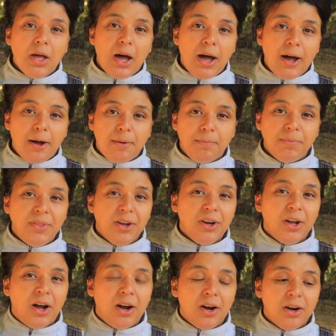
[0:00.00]

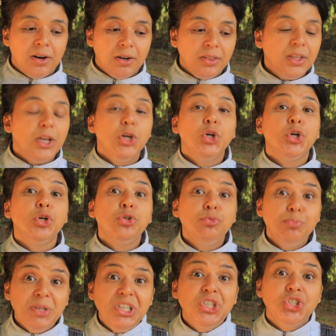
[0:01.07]
They
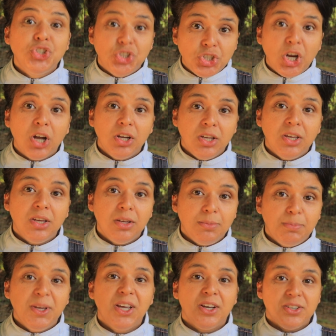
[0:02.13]
could be chunky
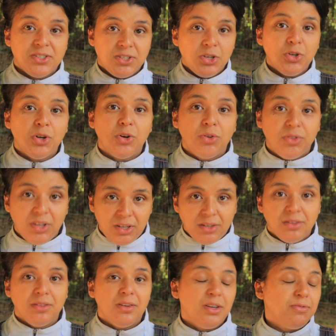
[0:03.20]
because, you know,
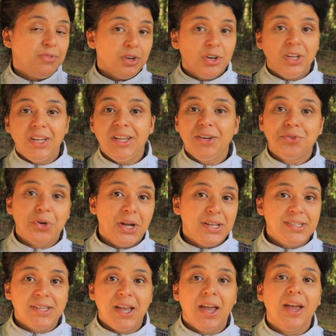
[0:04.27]
if they're eating
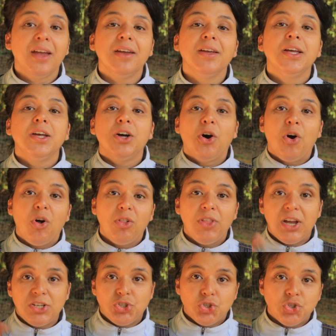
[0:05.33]
grass hay, all
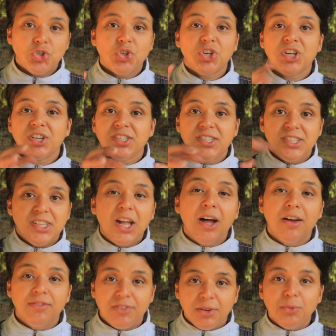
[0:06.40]
that sugar and
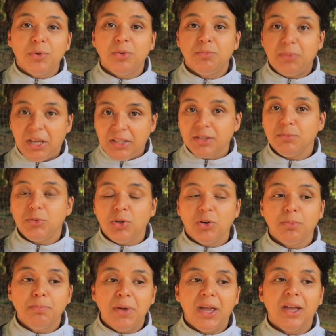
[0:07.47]
stuff, it will make them
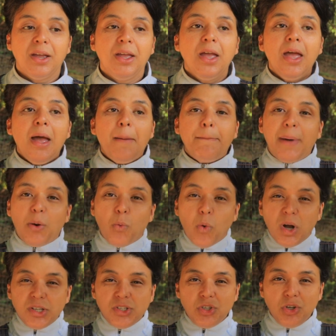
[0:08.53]
look big. But
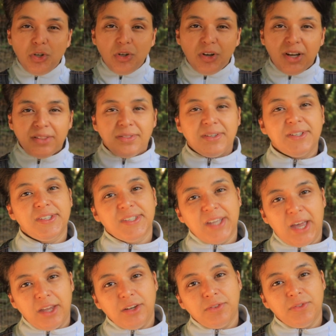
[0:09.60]
once you look at the
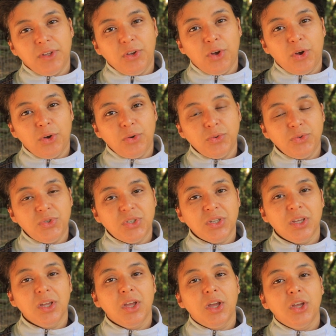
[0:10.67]
side of the goat,
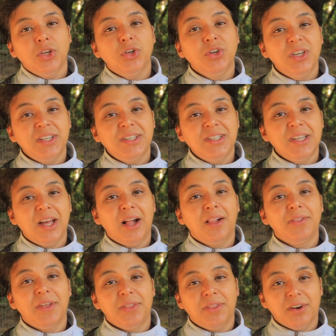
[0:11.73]
you can tell
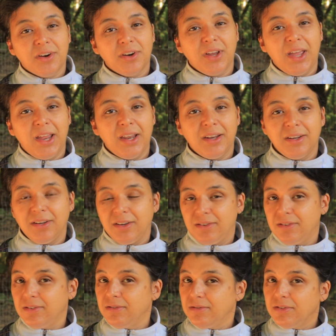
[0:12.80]
that they're in
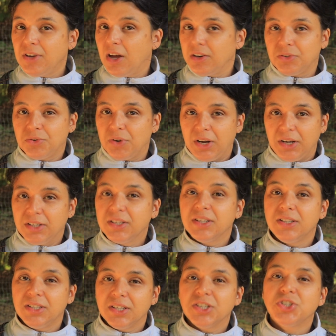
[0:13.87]
not great
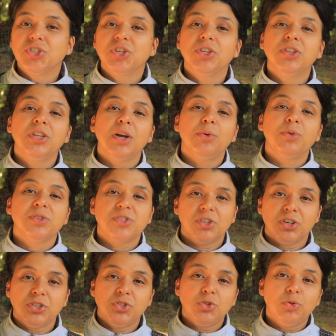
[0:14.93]
condition. They will
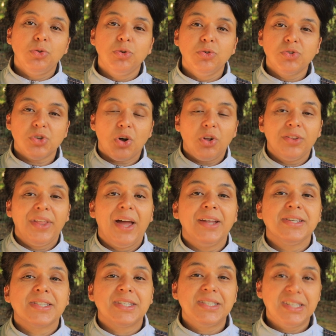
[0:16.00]
start to lose all that
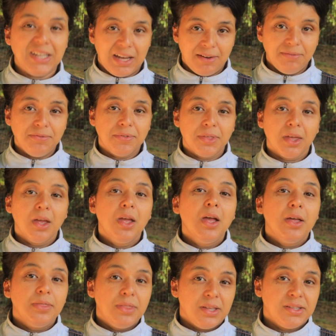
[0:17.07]
depth
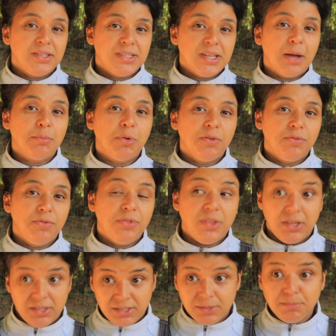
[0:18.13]
that some of
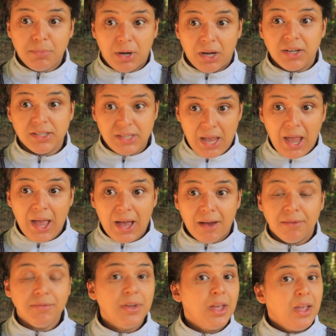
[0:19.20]
these bucks
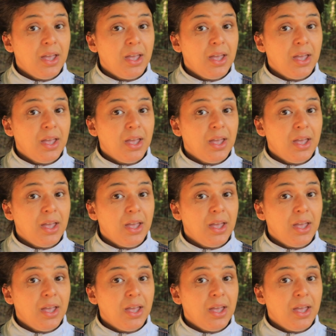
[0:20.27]
have.